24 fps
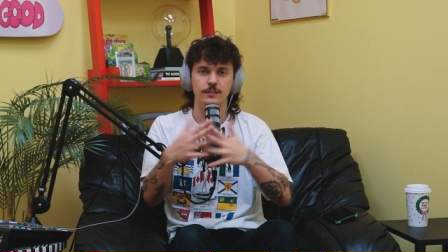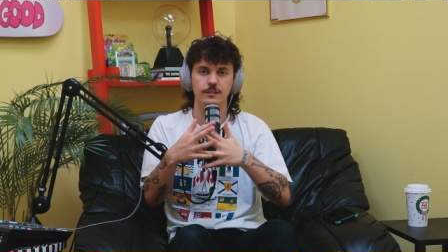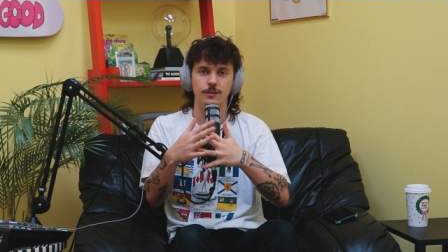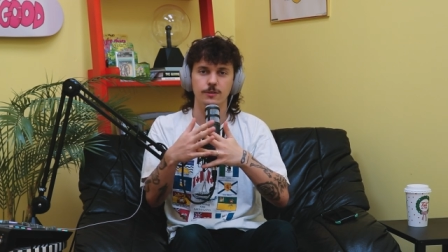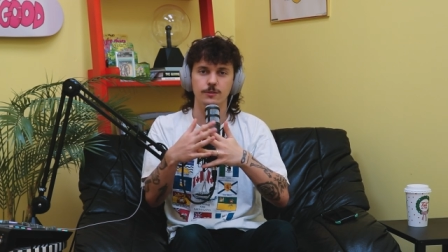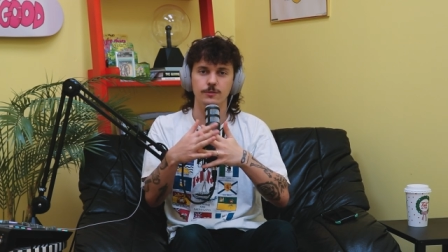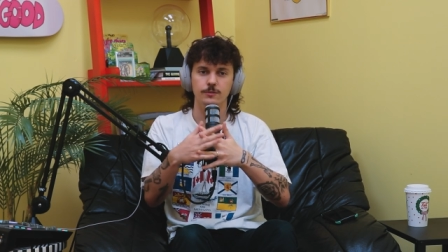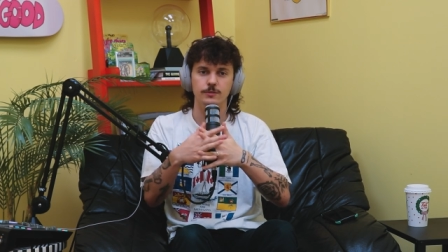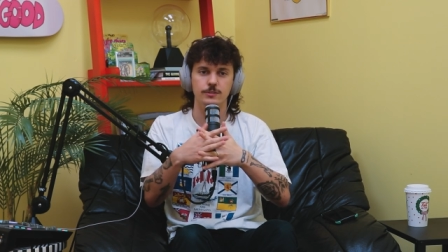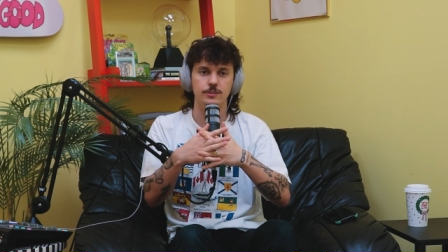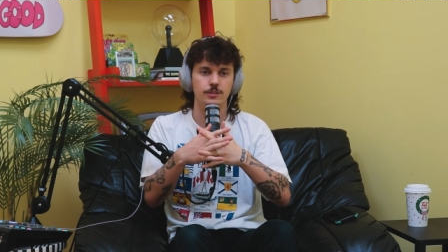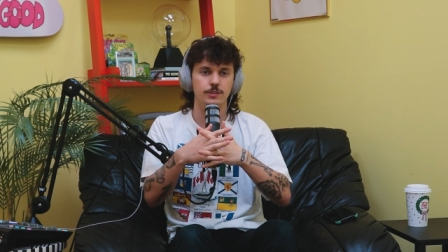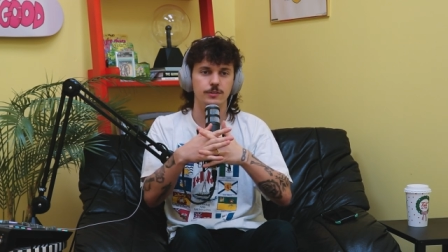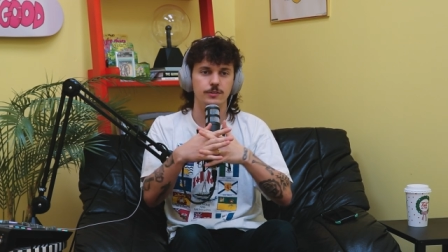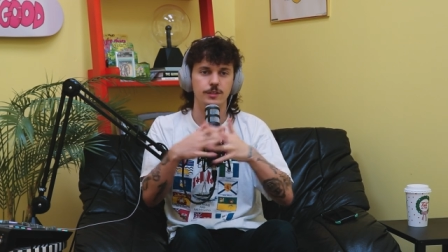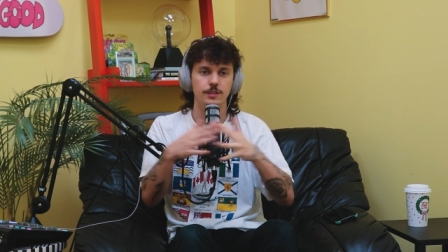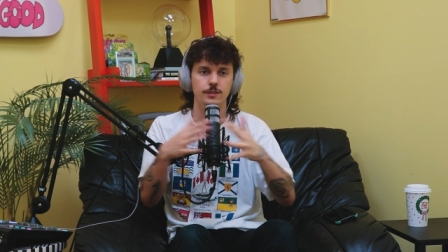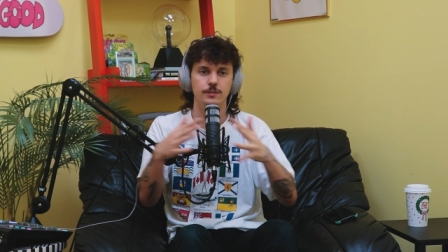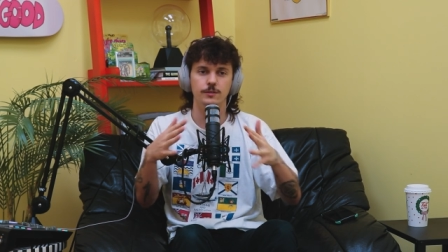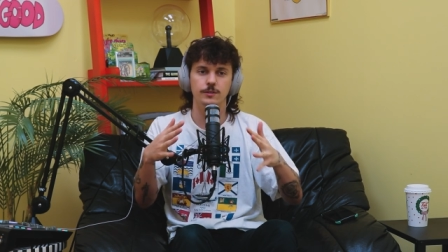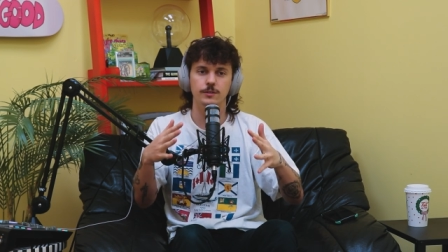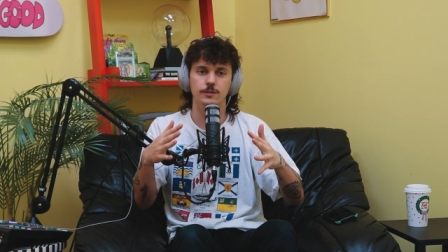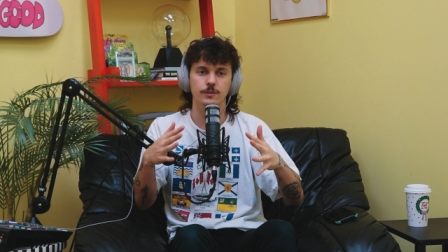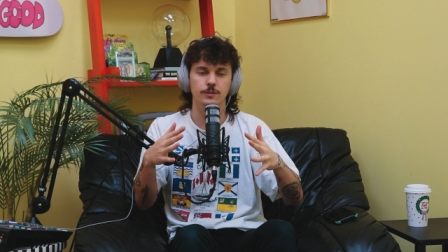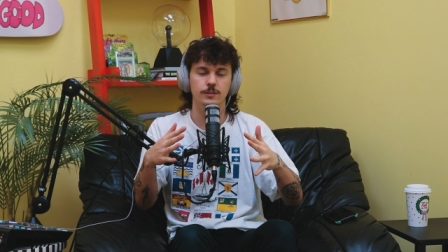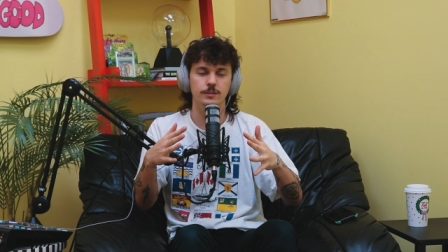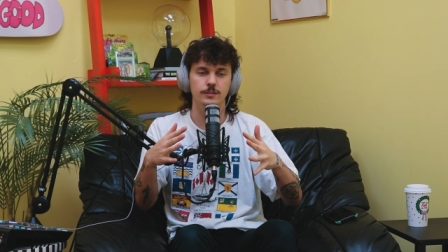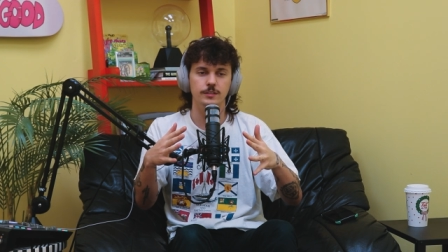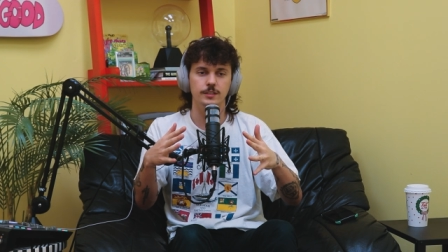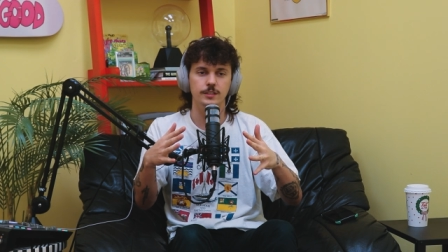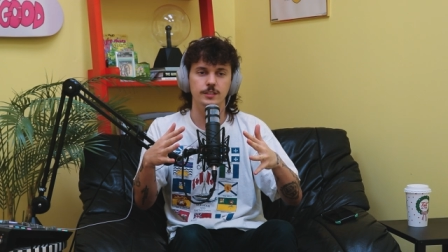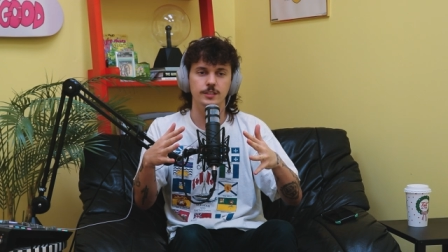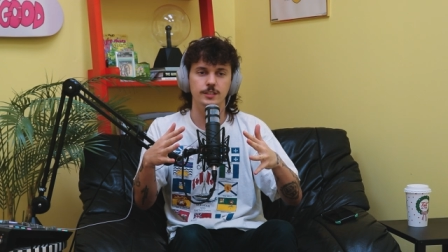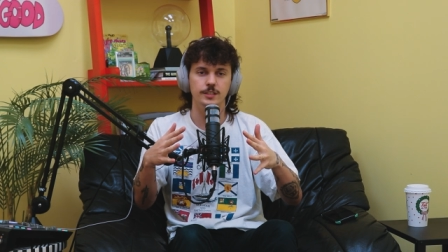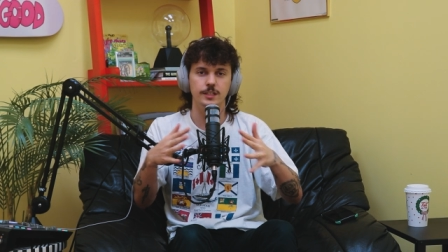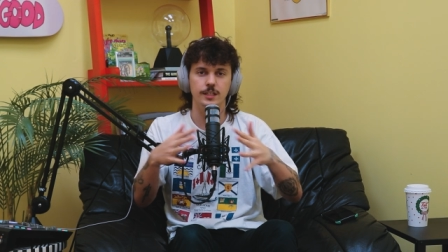Don't screen record
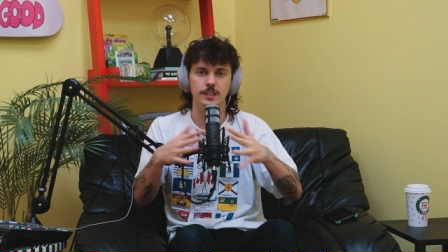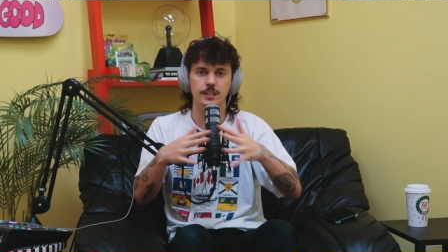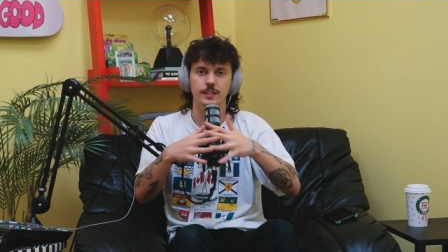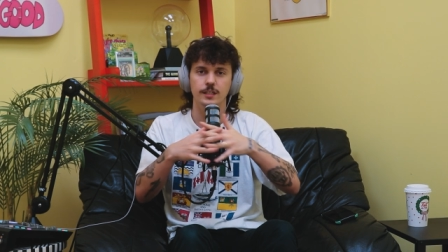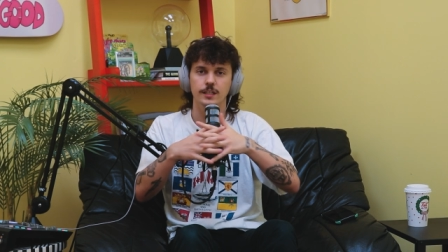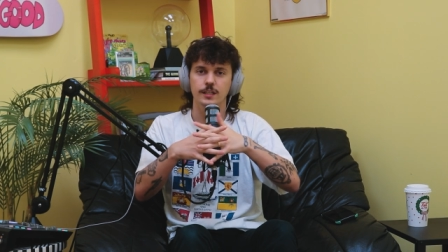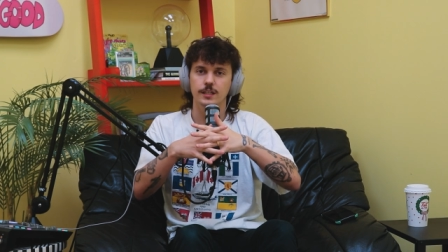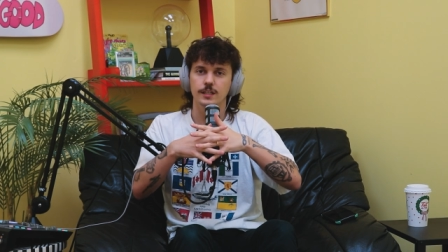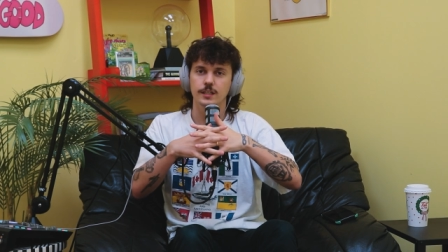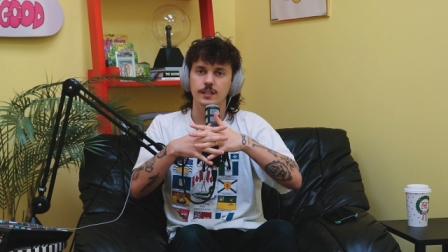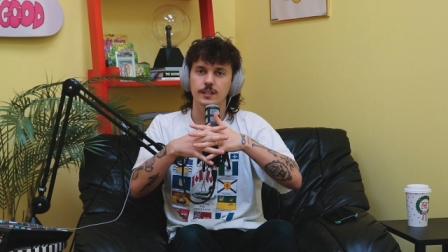this shit